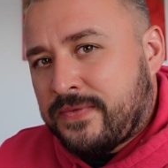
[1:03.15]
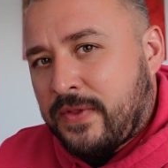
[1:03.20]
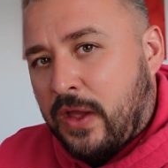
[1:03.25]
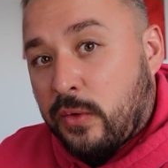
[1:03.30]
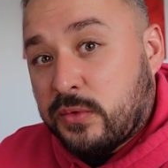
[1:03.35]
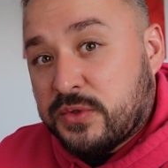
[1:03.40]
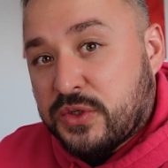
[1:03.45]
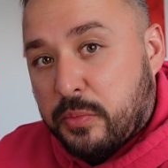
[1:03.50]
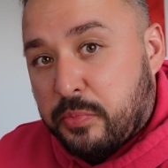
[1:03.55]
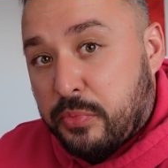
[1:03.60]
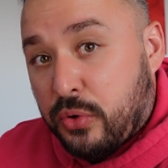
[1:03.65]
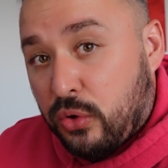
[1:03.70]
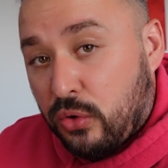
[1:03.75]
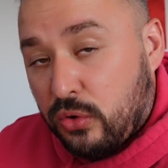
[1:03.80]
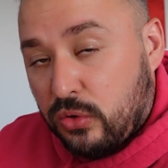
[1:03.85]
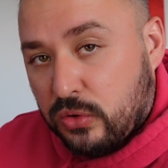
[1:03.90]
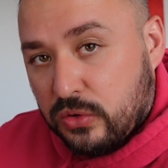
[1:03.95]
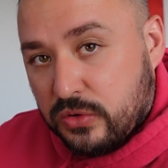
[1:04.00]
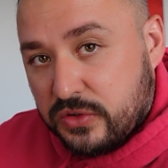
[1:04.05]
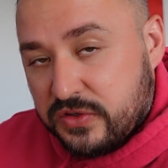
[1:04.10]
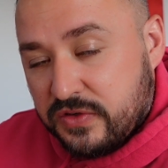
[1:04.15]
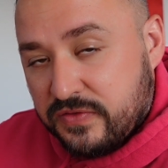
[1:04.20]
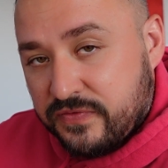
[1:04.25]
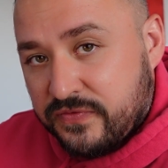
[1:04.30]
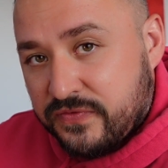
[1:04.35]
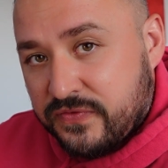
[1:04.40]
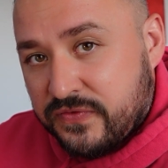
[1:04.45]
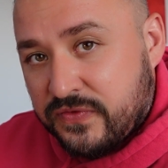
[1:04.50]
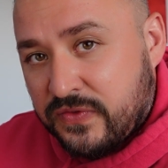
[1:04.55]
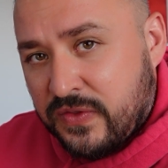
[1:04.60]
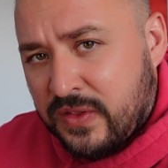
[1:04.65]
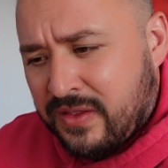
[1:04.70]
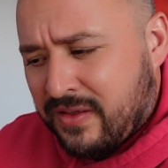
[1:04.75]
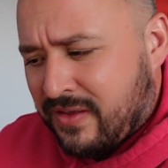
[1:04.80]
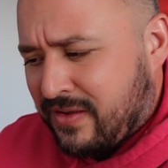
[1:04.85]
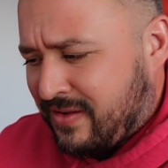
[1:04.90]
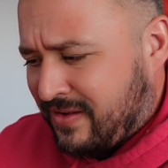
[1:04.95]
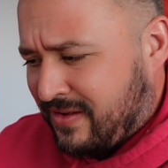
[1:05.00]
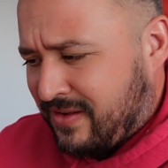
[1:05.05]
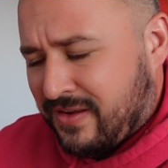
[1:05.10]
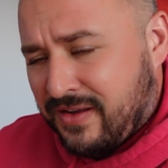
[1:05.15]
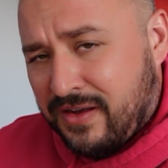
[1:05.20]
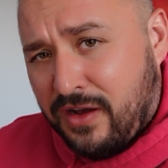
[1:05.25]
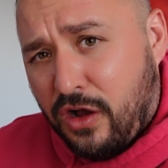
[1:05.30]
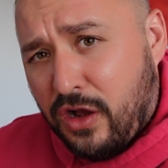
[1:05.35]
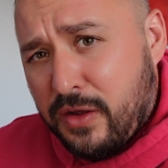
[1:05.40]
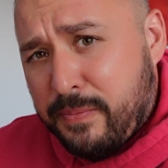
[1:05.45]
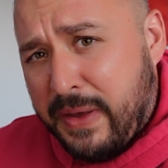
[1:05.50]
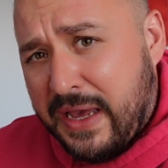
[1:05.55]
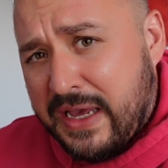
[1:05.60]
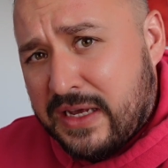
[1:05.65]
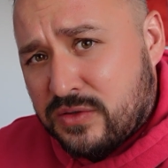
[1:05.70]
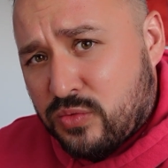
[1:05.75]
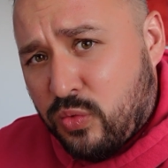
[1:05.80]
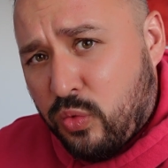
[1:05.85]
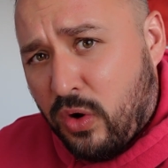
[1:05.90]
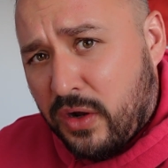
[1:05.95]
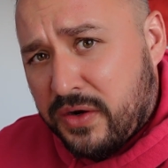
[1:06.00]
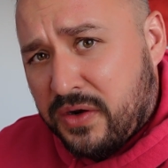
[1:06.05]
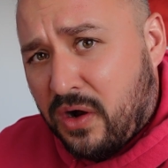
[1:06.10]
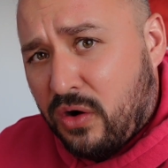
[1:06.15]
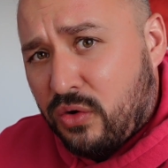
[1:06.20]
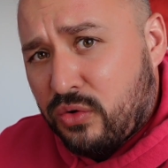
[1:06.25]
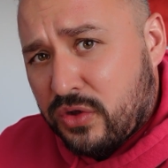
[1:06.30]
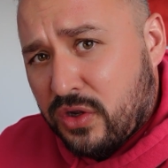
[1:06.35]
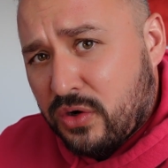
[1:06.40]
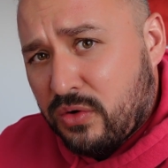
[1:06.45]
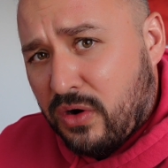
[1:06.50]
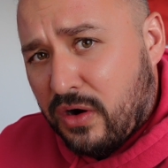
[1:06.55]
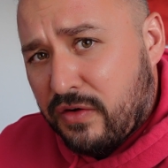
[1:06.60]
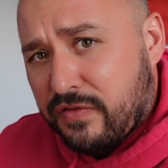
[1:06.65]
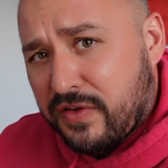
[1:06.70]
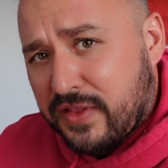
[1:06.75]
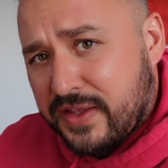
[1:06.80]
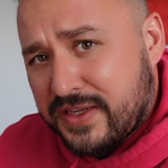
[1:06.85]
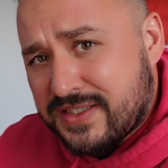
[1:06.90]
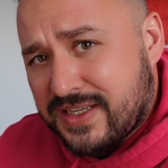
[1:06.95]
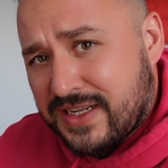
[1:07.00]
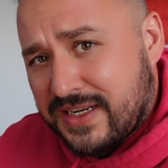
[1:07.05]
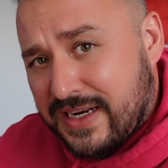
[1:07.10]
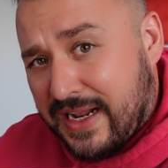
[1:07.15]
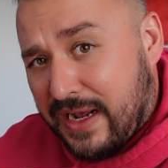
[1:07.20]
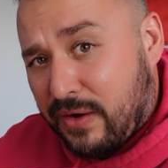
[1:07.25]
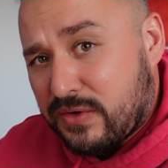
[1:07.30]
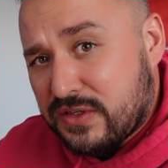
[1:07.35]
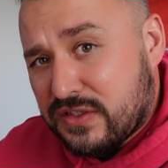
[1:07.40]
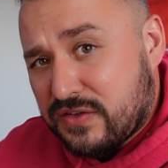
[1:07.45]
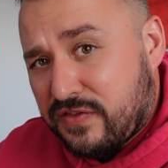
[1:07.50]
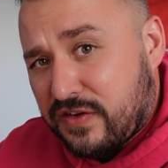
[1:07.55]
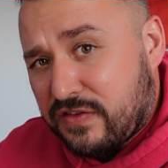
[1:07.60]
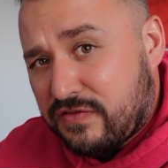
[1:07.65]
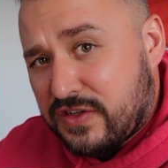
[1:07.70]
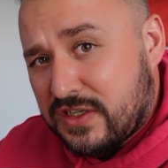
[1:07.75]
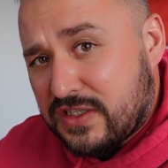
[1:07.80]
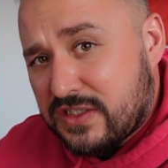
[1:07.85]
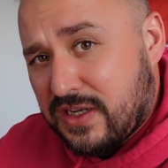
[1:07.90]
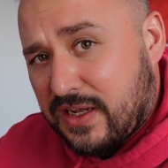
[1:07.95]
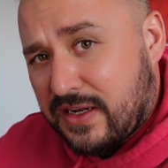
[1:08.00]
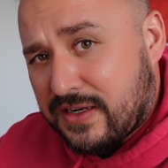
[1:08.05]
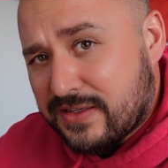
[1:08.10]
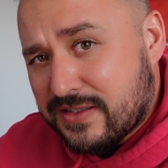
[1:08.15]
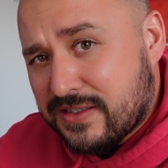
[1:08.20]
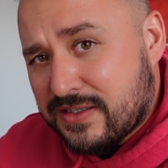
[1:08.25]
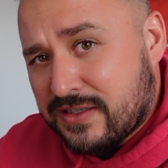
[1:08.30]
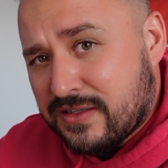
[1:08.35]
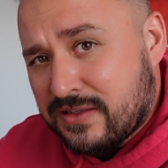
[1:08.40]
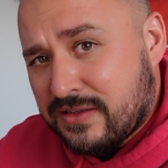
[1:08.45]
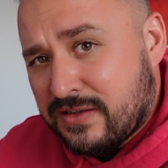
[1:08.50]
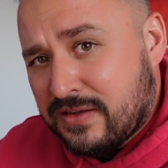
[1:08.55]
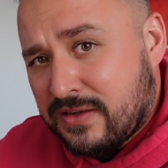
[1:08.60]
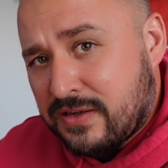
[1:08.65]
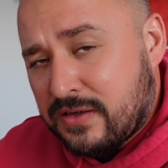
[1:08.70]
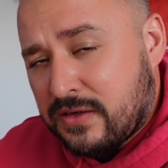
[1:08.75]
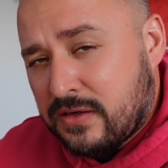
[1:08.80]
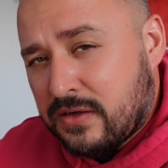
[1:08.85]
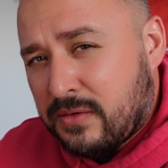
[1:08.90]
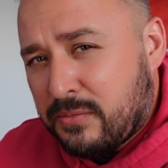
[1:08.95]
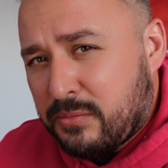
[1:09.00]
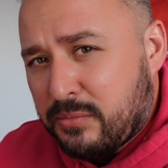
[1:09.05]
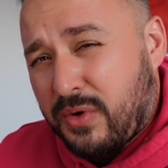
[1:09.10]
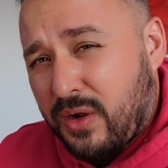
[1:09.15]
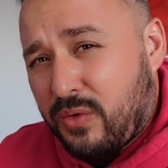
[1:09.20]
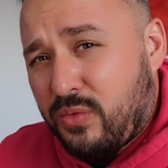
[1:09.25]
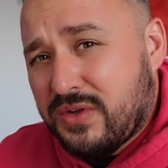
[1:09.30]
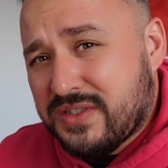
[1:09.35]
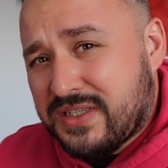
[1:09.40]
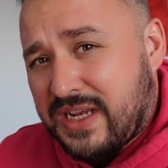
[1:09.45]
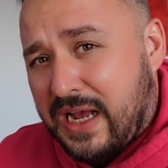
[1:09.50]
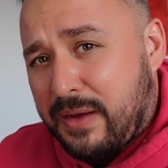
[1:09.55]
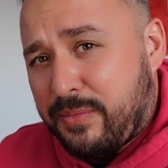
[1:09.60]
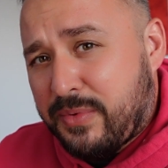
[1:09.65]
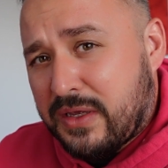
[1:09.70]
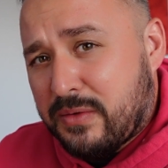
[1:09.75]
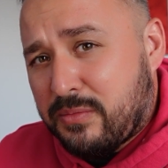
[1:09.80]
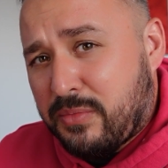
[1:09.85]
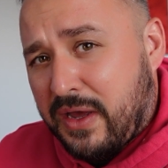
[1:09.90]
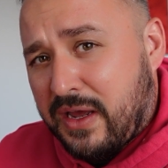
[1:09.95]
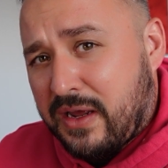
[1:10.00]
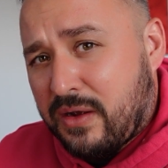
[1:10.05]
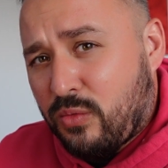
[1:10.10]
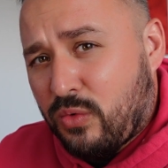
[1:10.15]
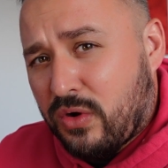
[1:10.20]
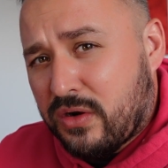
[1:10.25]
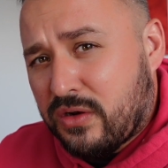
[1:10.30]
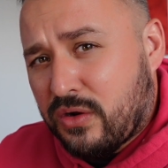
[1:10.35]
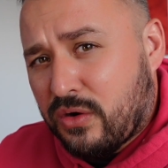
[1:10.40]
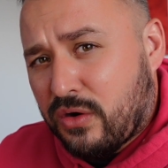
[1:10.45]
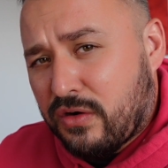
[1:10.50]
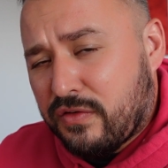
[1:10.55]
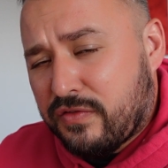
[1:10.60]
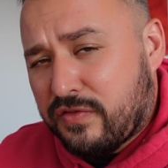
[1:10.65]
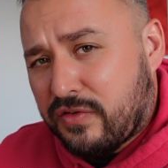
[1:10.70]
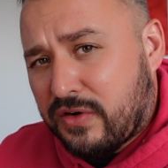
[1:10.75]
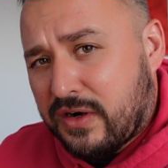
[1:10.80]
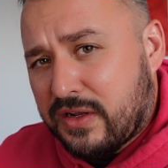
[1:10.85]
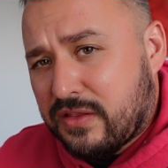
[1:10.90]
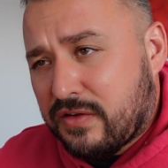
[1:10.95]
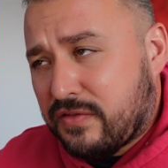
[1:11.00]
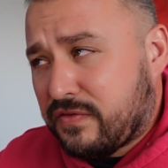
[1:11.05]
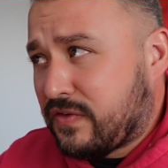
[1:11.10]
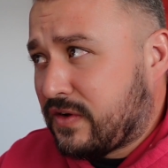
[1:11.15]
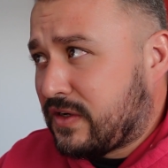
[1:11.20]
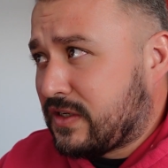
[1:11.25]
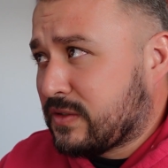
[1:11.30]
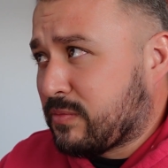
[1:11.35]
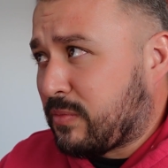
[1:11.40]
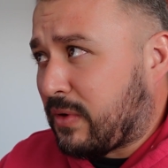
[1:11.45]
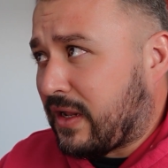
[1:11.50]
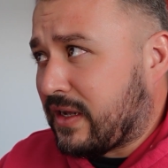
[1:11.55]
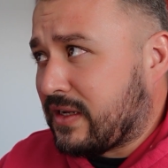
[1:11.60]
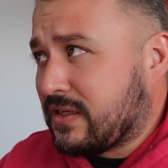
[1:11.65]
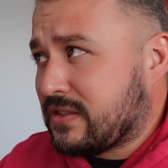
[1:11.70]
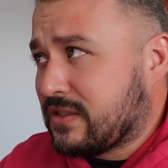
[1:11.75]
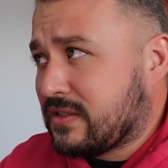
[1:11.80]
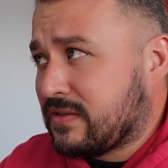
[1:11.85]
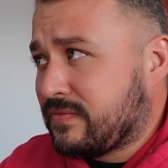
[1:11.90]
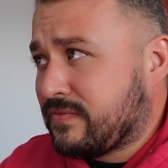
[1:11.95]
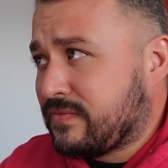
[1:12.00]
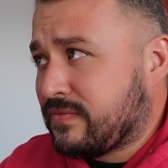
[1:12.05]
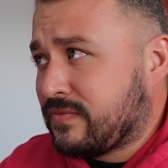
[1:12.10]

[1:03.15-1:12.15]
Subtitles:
I was appalled. I paid 1 whole euro for this and now it's 50 cents. But I was happy paying €1 for it in the first place.